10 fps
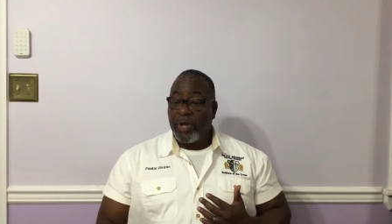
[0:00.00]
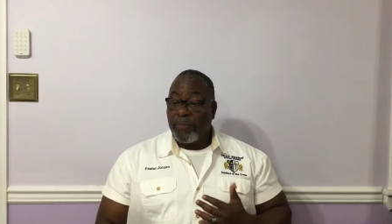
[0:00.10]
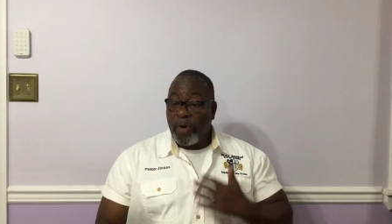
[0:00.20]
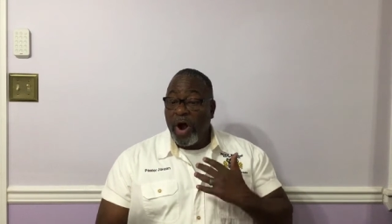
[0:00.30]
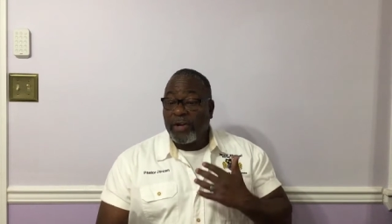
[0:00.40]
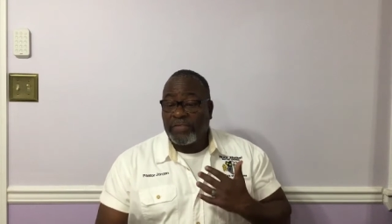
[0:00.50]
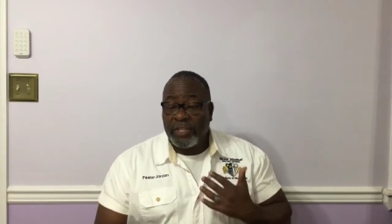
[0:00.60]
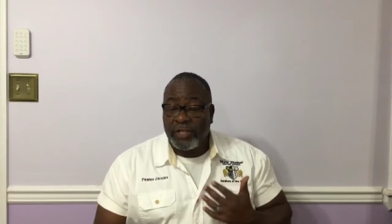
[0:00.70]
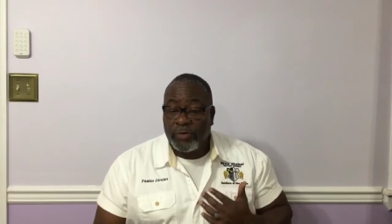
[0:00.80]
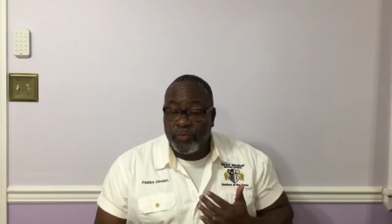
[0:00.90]
mark
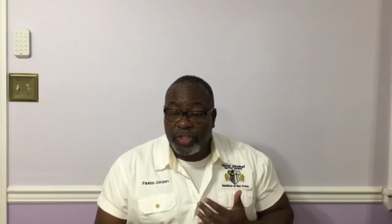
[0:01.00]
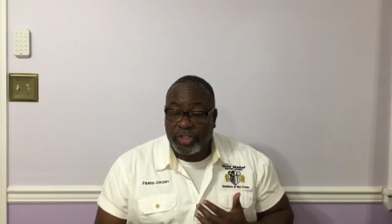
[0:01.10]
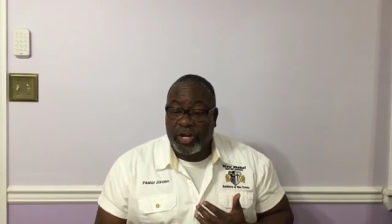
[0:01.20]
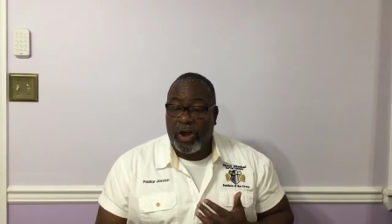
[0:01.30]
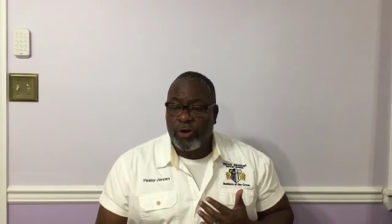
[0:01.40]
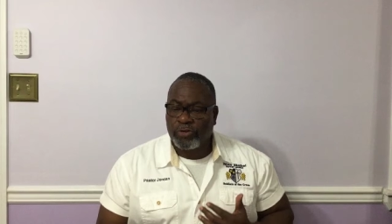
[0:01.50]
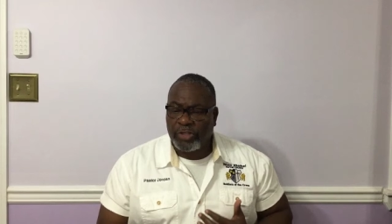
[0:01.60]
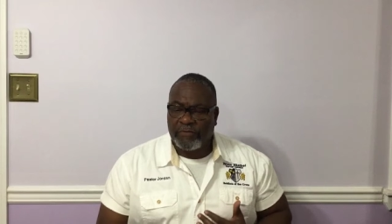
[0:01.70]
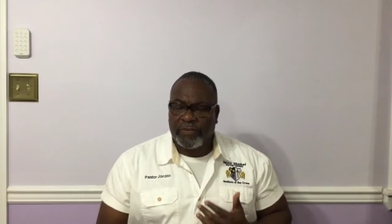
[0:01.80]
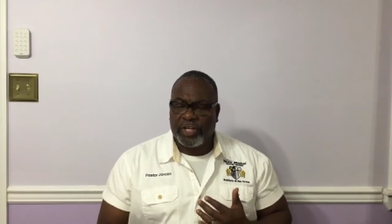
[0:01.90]
them which cause
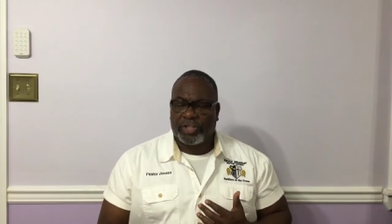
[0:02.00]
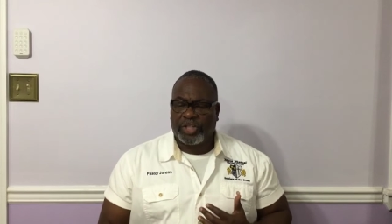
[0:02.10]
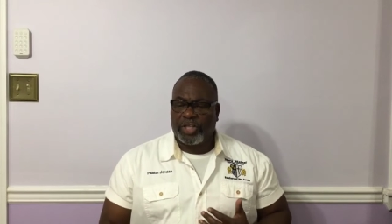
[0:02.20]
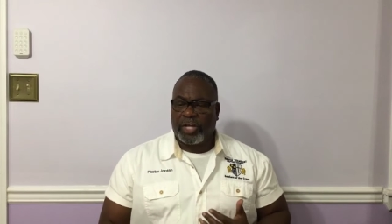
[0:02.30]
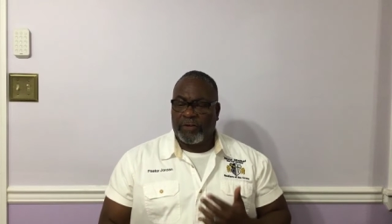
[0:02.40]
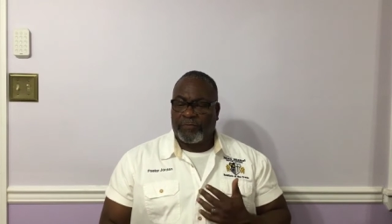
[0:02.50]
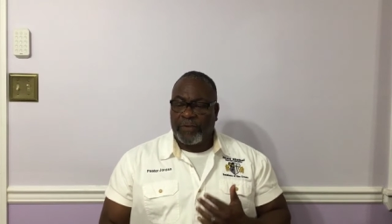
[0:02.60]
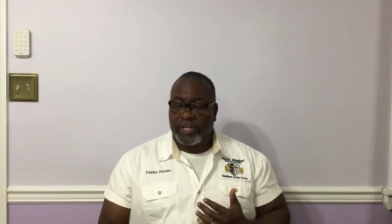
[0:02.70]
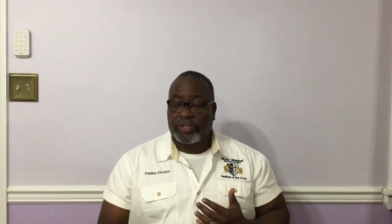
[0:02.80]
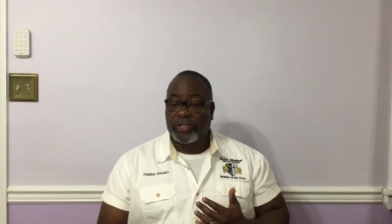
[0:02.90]
division and
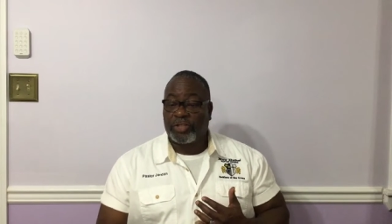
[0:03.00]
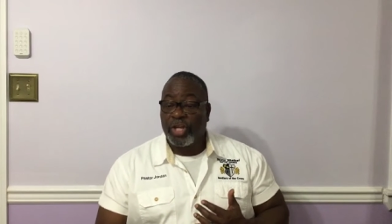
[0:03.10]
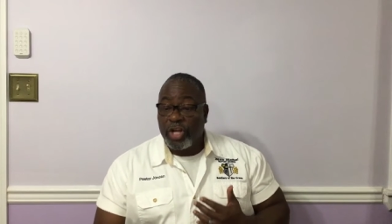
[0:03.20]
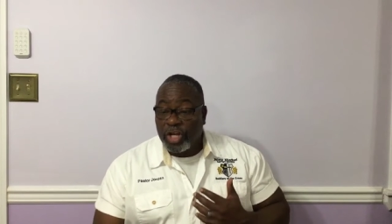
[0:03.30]
offenses